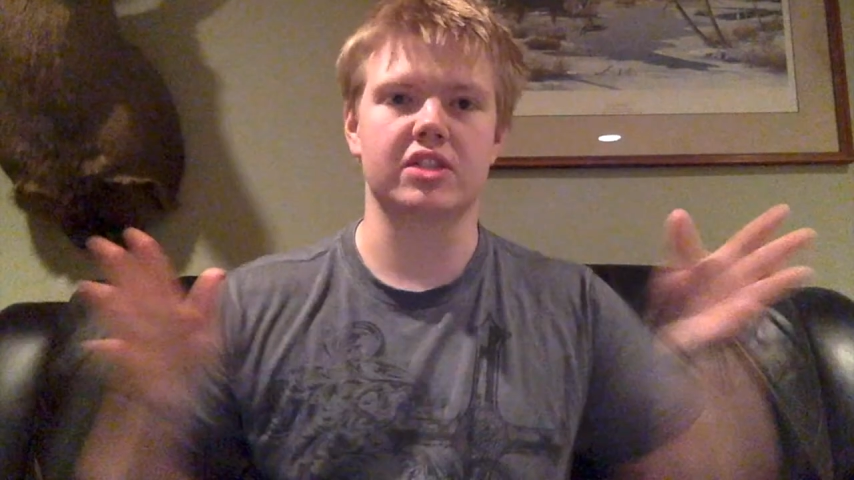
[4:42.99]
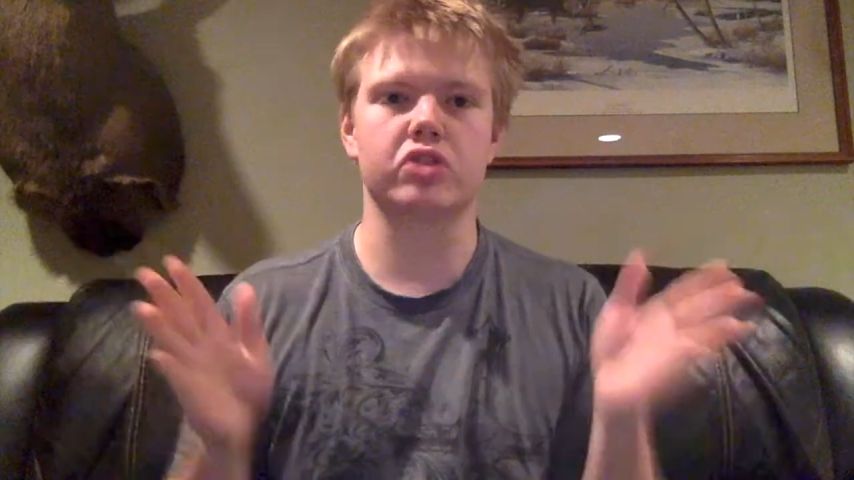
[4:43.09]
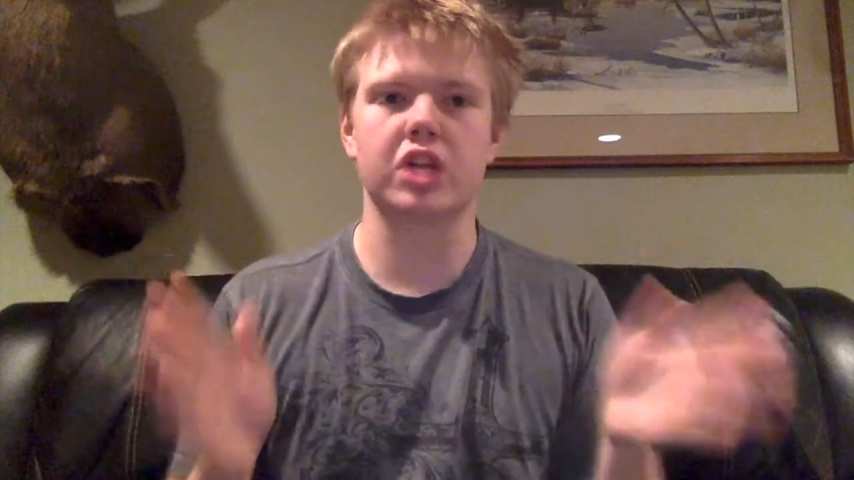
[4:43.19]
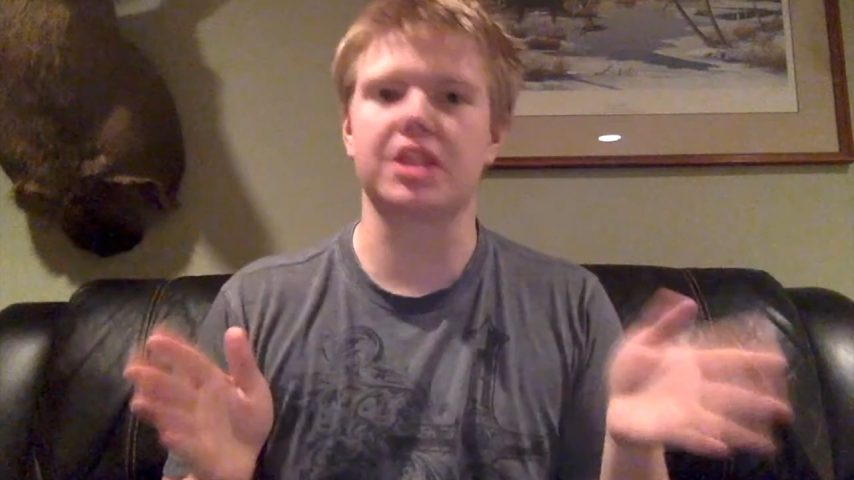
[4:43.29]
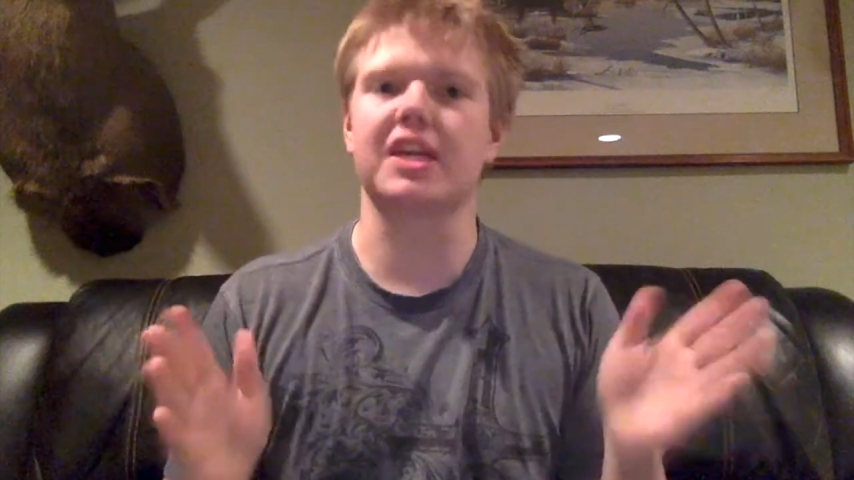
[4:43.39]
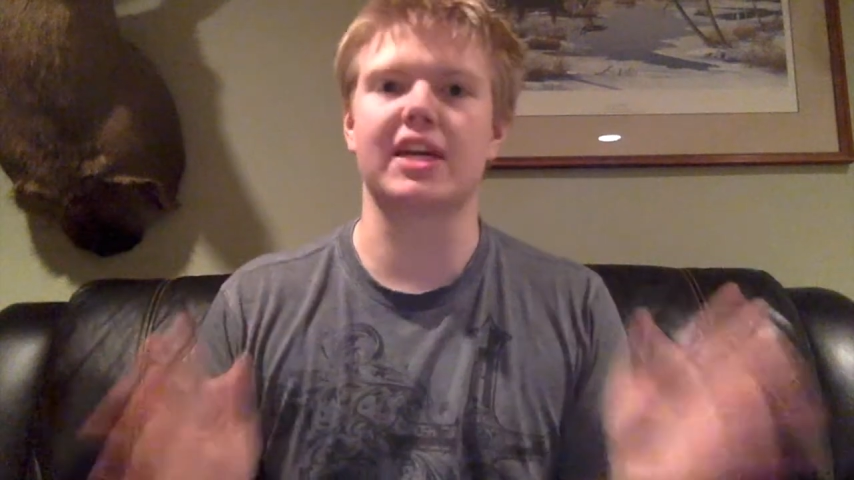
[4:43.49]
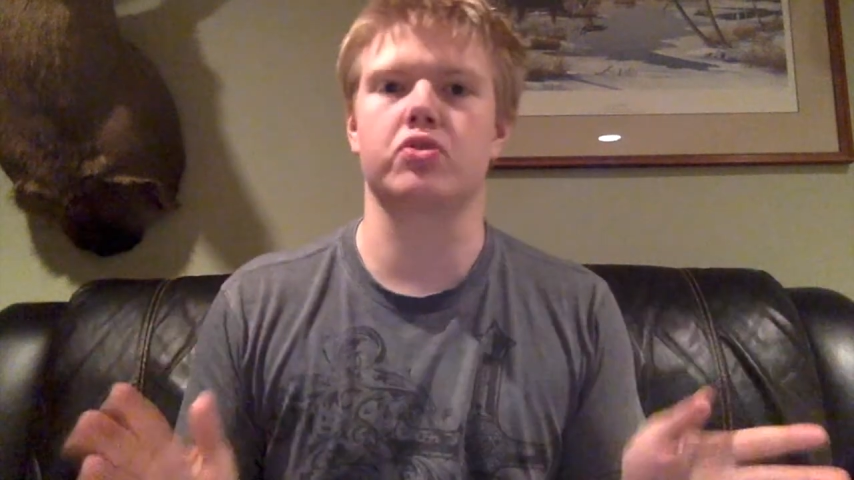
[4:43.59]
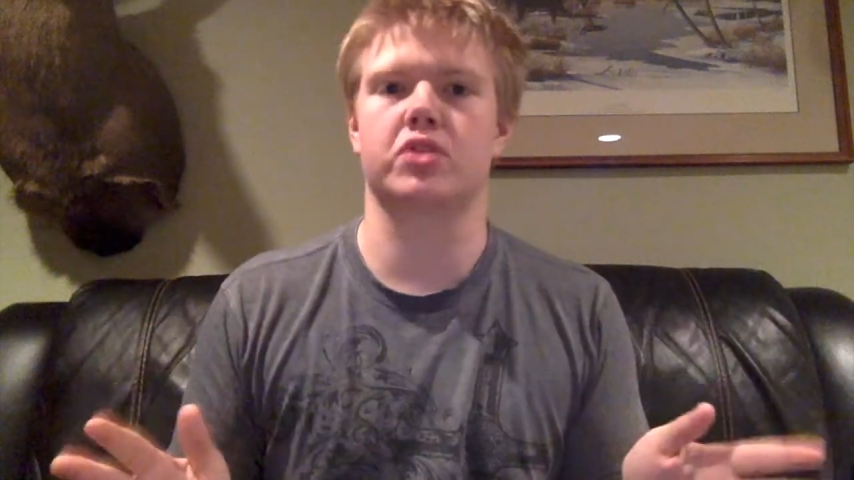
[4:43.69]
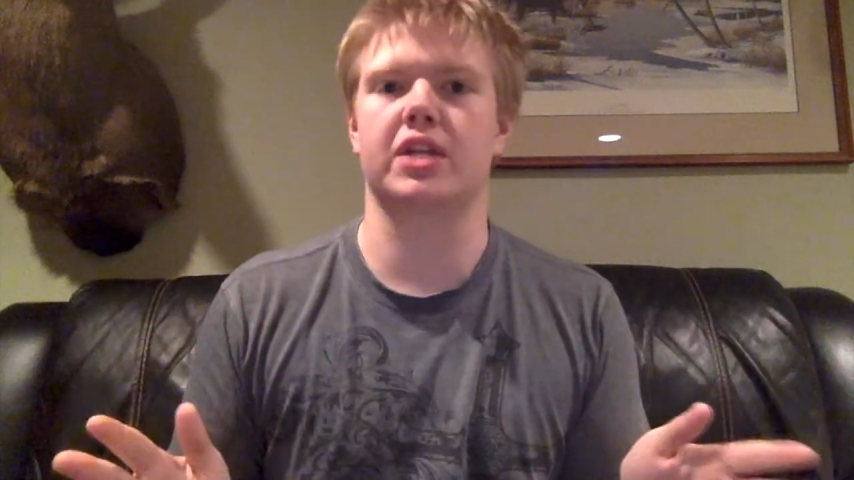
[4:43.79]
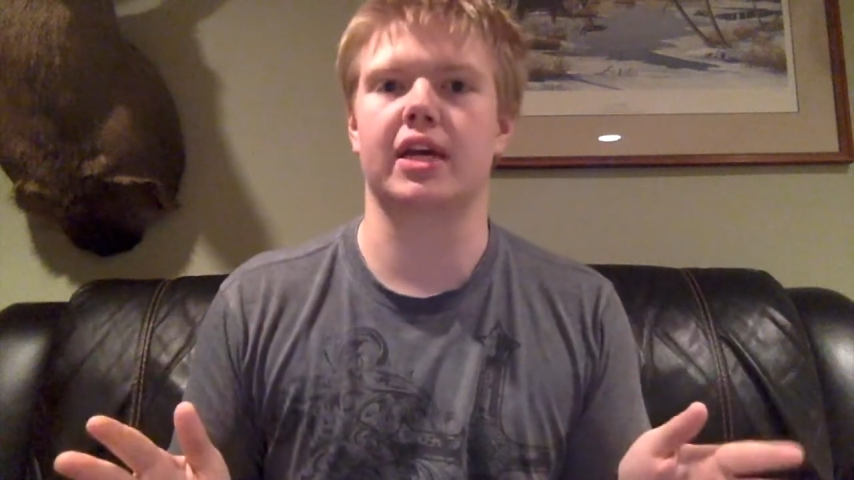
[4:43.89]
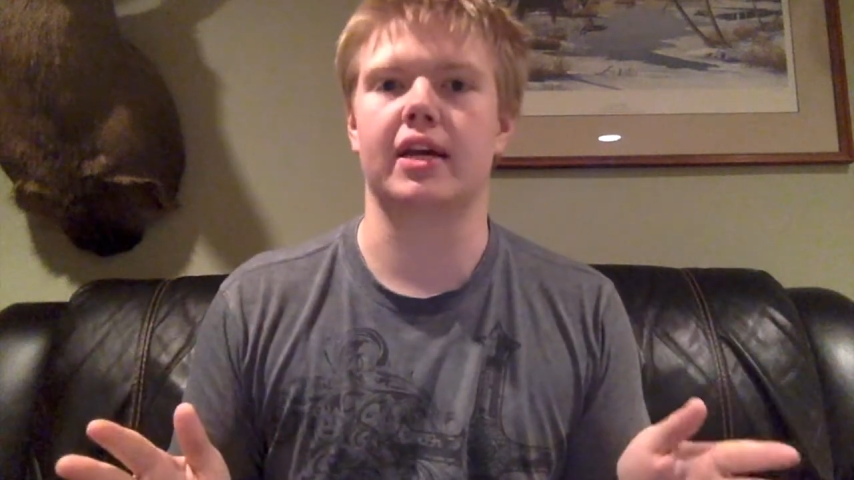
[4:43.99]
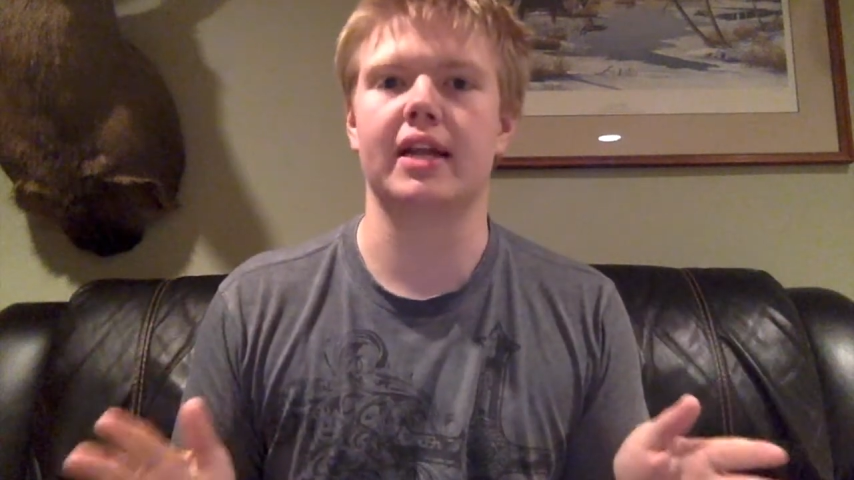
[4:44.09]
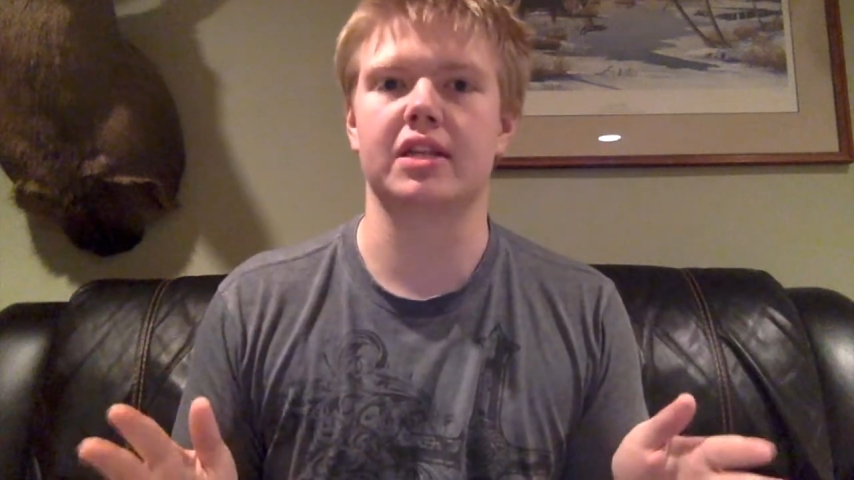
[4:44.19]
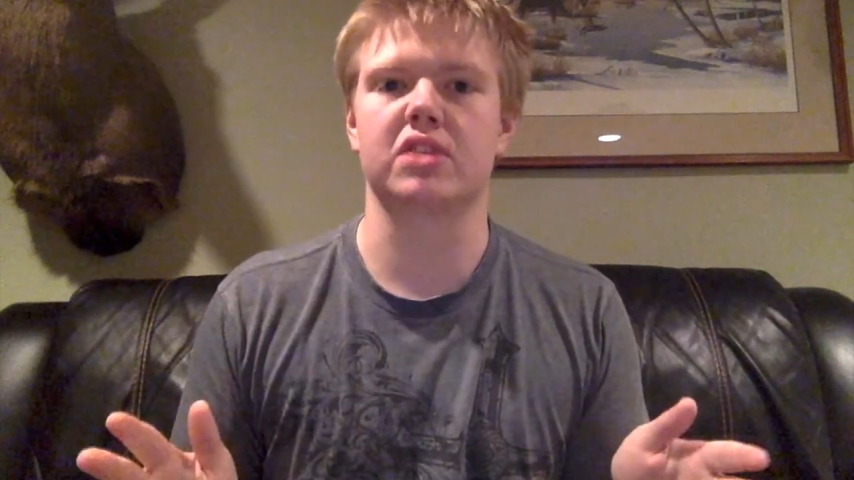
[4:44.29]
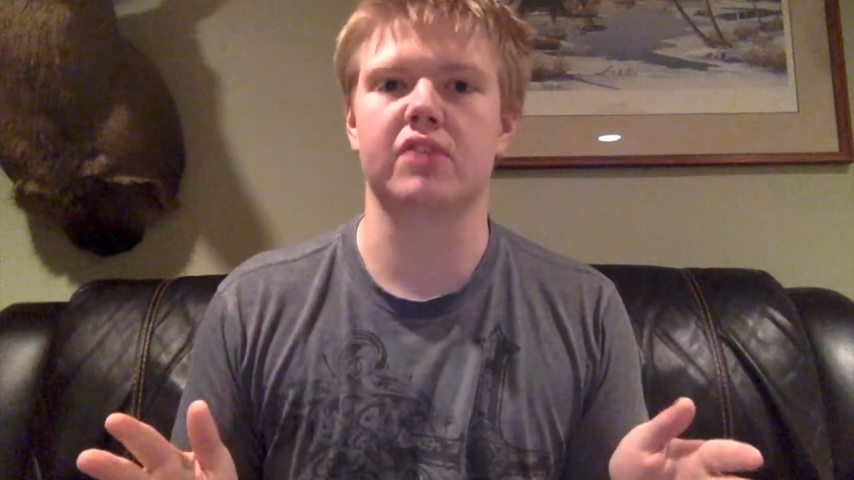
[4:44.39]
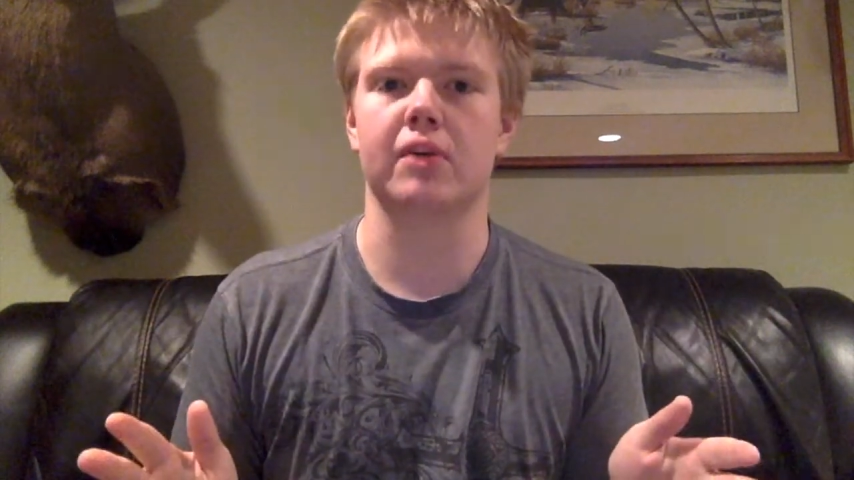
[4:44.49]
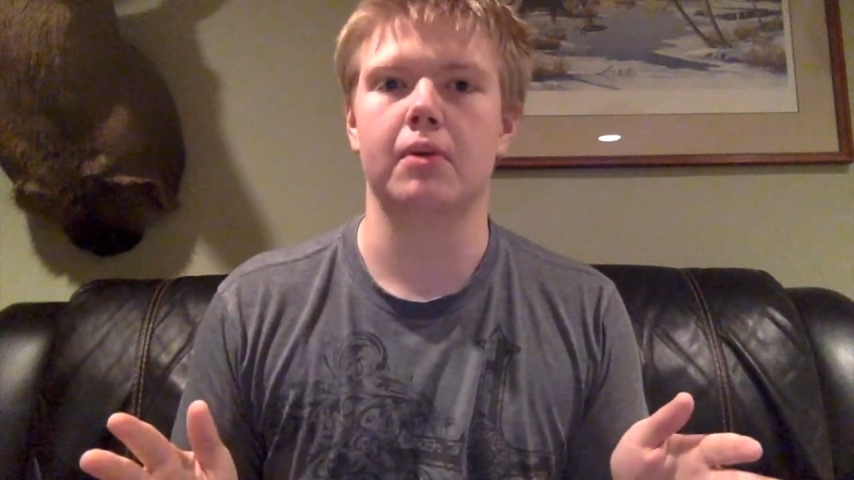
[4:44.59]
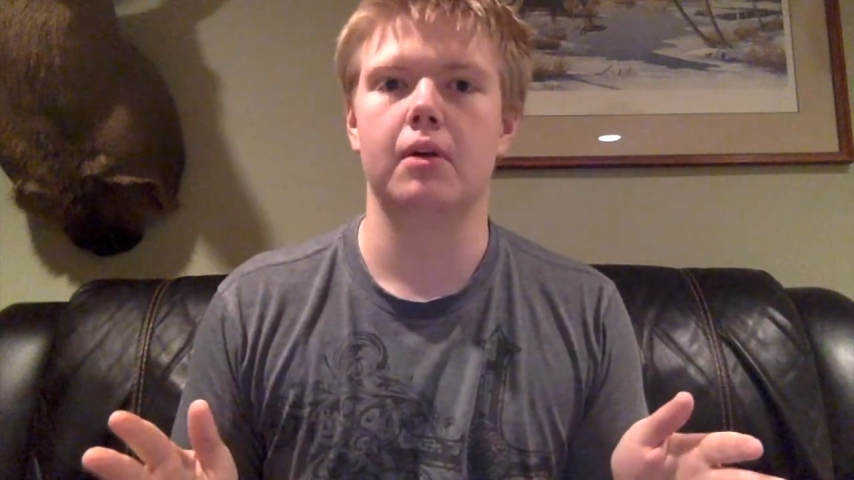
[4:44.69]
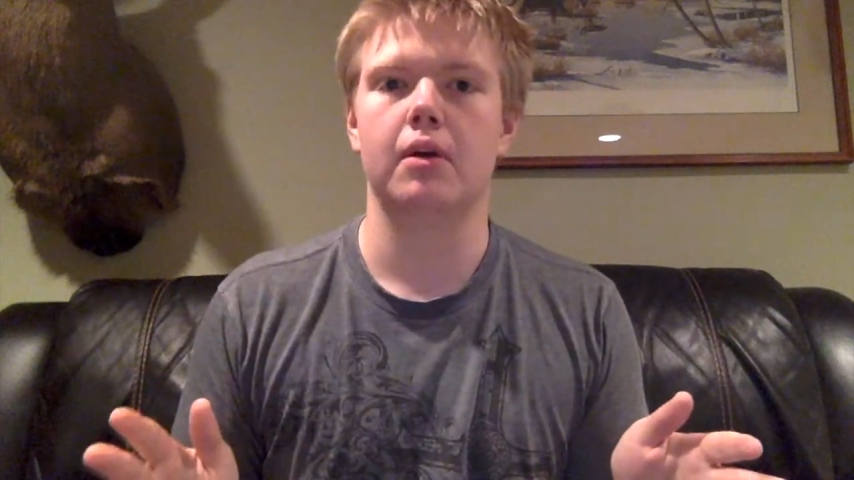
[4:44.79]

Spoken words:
There's nothing interesting in this film.